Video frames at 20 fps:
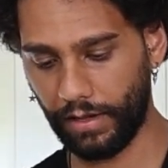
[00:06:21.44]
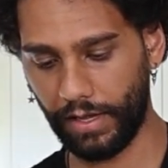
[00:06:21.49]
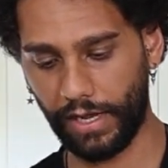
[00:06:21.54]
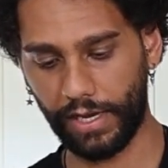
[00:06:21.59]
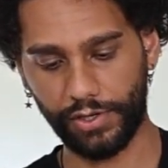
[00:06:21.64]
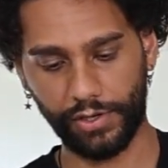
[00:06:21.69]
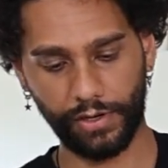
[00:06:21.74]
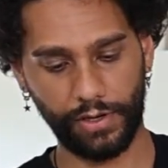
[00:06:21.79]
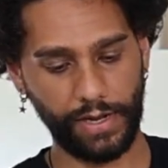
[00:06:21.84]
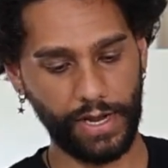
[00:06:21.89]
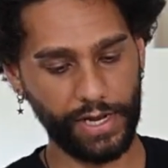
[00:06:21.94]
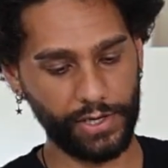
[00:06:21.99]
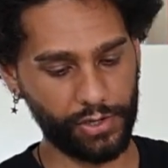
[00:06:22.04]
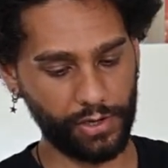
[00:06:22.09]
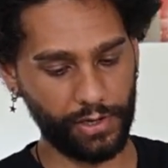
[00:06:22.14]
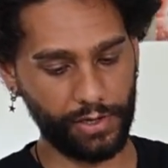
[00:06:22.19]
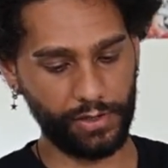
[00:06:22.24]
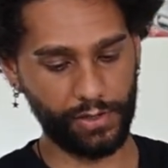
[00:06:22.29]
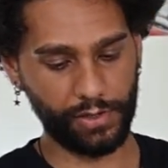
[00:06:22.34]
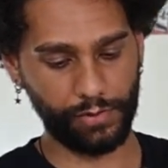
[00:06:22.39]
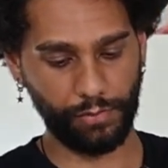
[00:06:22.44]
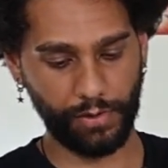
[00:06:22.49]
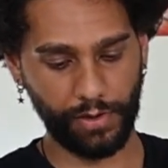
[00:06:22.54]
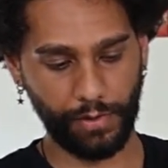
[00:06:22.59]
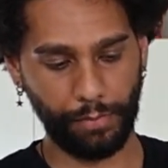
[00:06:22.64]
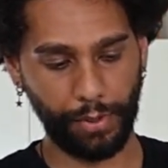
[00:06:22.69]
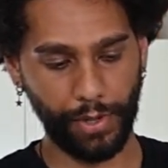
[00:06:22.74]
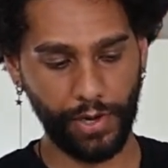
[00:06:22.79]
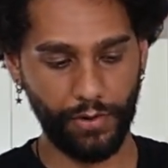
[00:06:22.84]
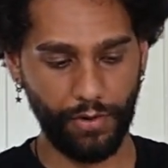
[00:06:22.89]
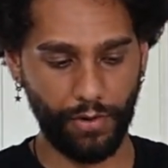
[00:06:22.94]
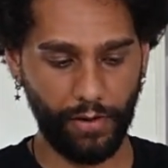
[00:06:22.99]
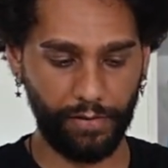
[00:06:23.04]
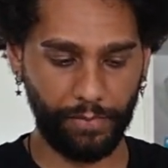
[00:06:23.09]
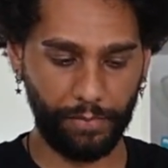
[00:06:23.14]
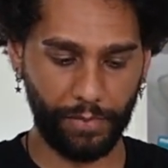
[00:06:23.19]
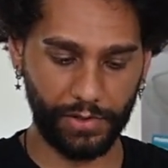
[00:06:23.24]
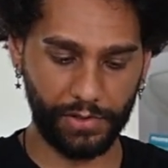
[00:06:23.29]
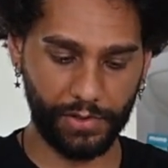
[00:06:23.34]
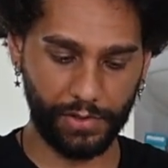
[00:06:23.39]
It should naturally just want to peel off,
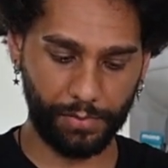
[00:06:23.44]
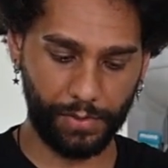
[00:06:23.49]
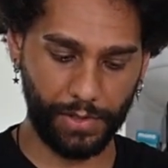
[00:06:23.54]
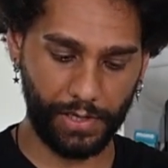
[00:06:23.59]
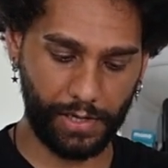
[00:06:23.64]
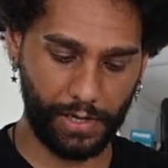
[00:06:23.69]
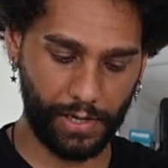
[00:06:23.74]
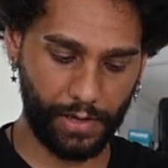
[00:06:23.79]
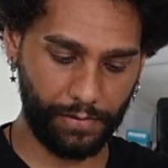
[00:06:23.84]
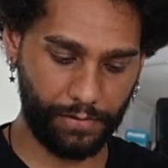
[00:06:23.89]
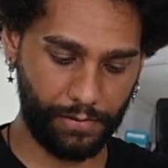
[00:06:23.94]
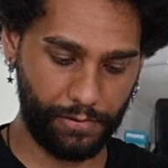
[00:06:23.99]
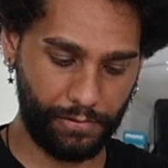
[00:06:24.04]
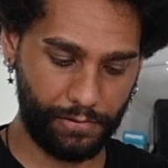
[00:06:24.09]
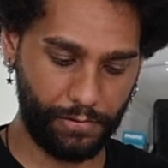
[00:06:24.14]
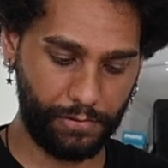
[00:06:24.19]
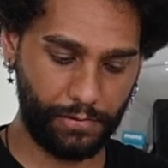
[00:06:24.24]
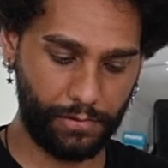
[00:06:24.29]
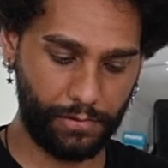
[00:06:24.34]
but just be careful.